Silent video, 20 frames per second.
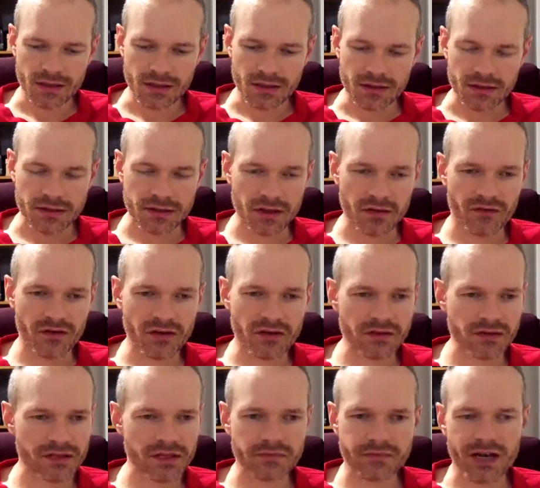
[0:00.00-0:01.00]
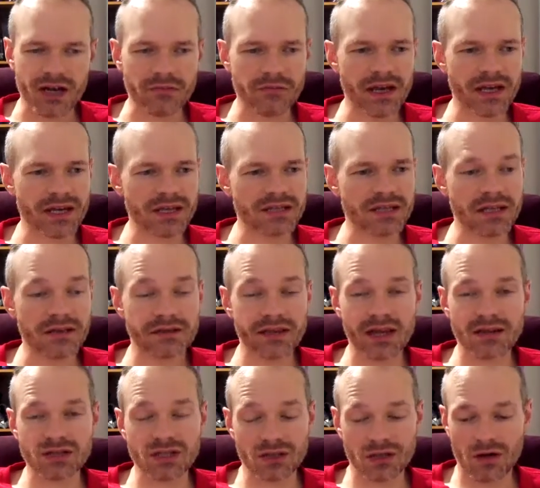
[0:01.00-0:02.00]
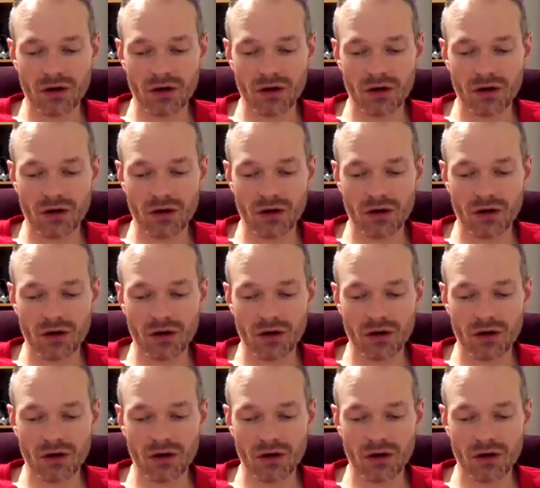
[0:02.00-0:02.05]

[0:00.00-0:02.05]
So if you could somehow make a $10,000